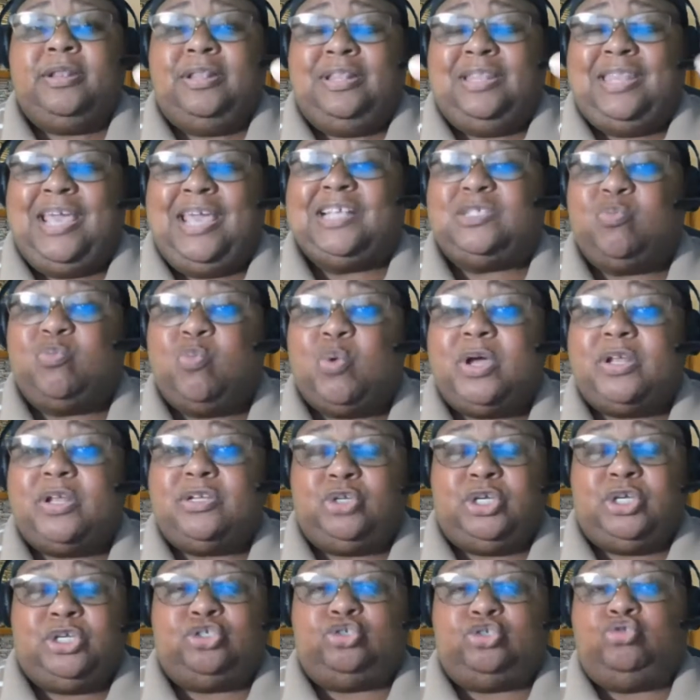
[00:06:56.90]
that's what
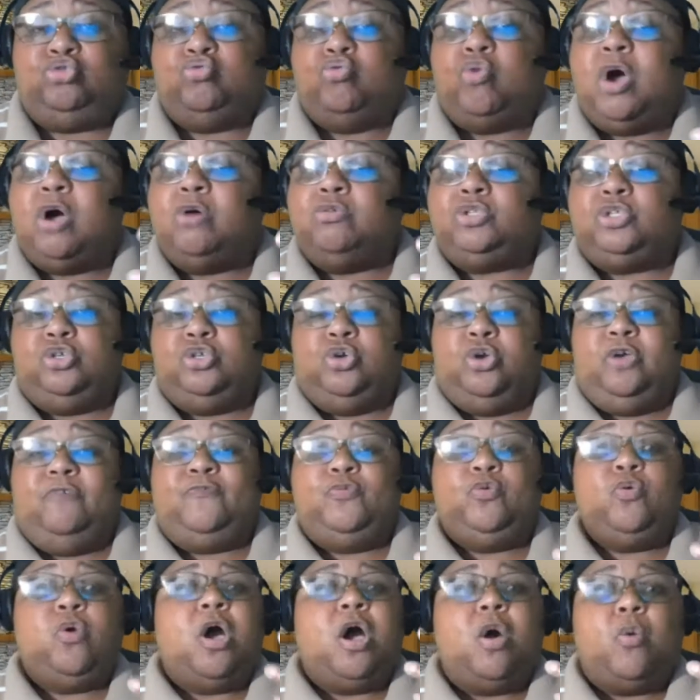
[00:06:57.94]
is drawn to you. If
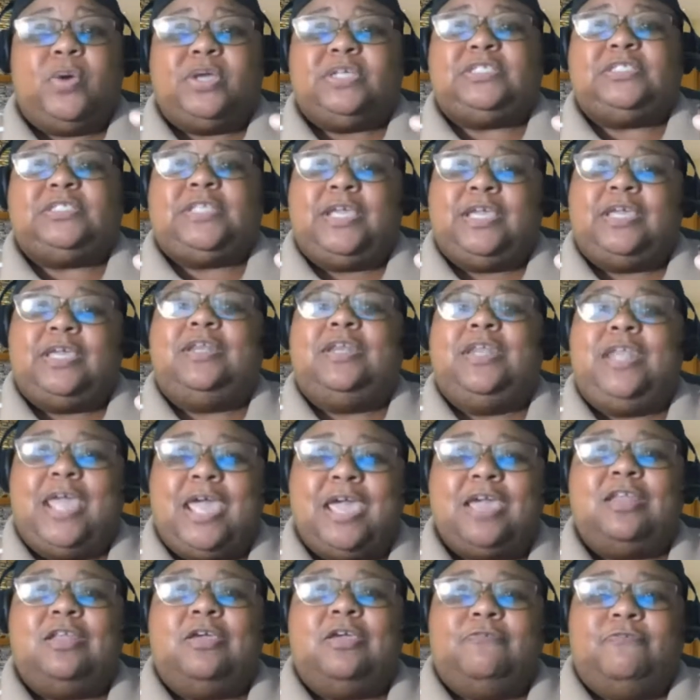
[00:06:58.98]
you're always thinking
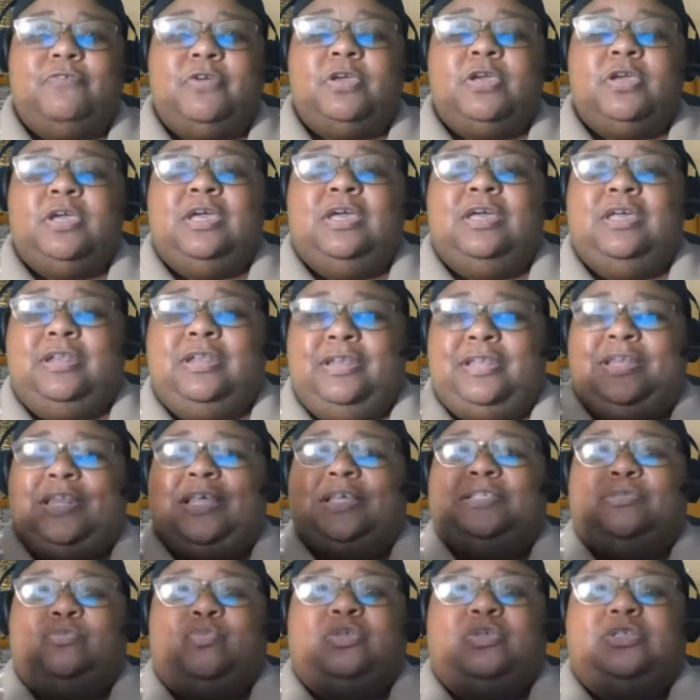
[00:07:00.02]
negative,
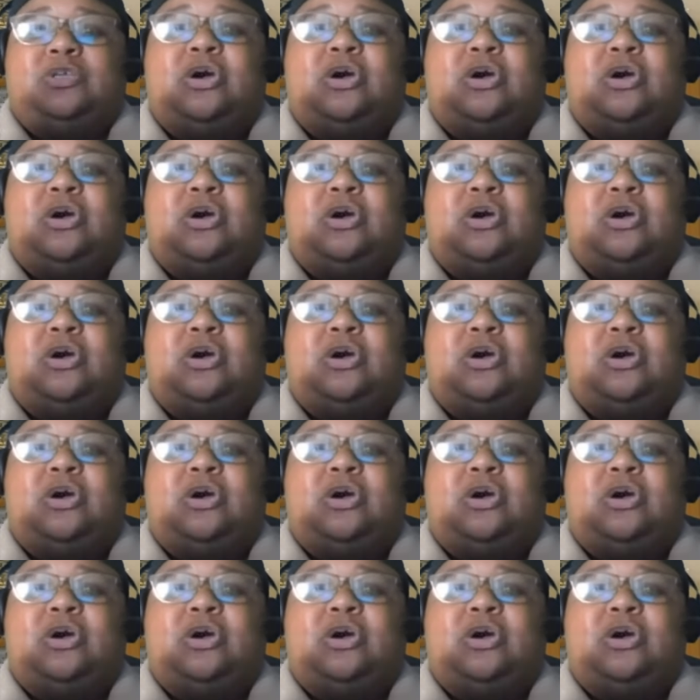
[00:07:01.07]
that's what's